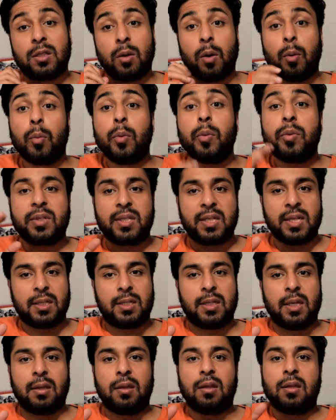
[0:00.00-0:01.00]
So when we were
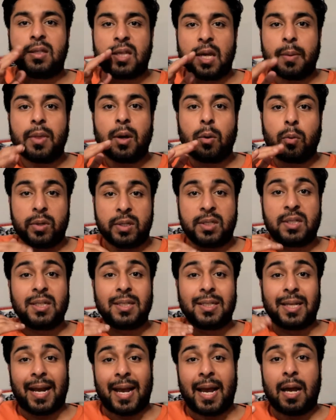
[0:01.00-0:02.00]
seated, the table that we were
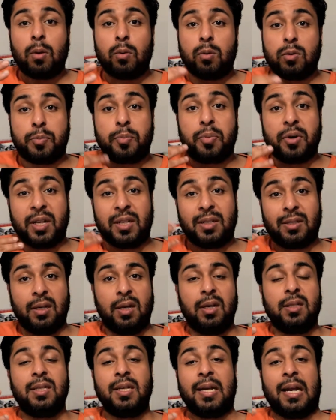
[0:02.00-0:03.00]
seated at was pretty
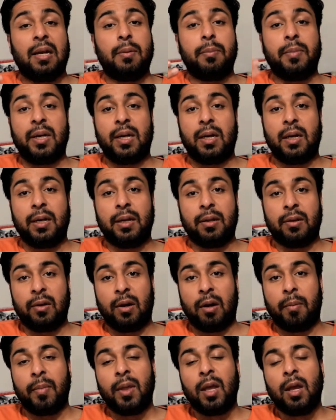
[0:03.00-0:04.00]
dirty and hadn't been cleaned
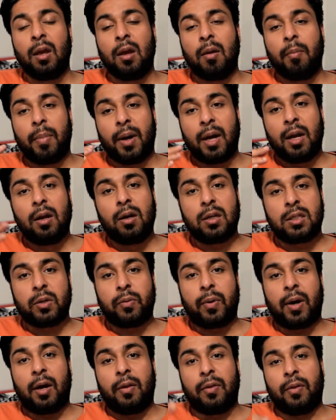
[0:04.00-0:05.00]
up. But I looked
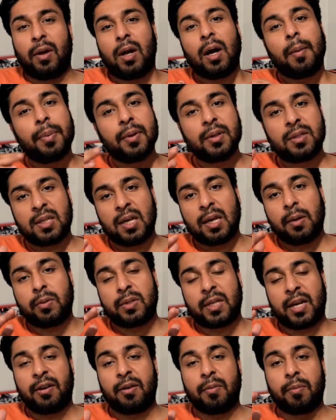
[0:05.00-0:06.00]
around, a couple of
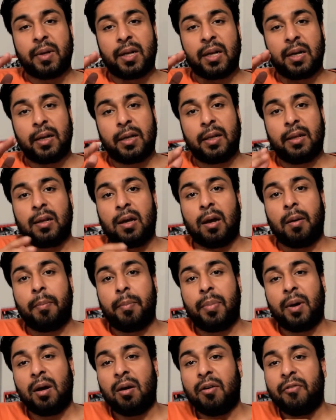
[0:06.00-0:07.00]
tables hadn't been cleaned up,
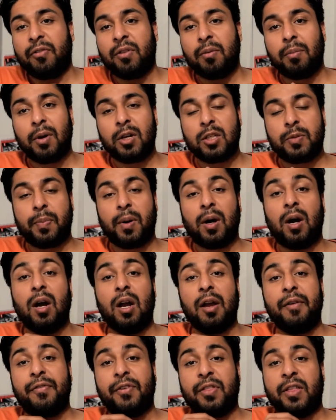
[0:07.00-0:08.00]
but for the most
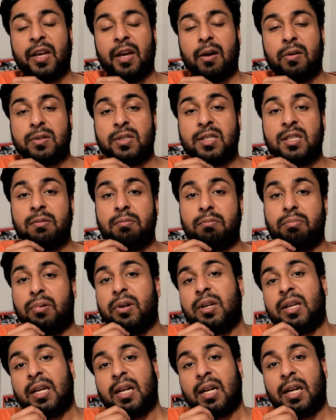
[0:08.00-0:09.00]
part, everything else seemed
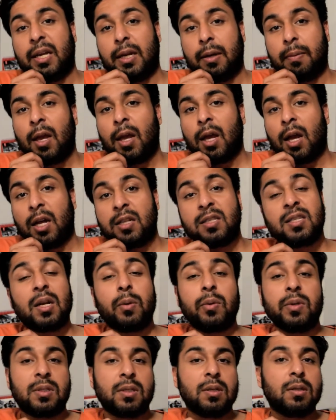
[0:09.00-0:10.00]
pretty clean. Until I
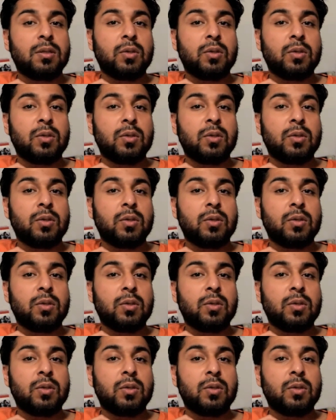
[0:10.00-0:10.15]
went to the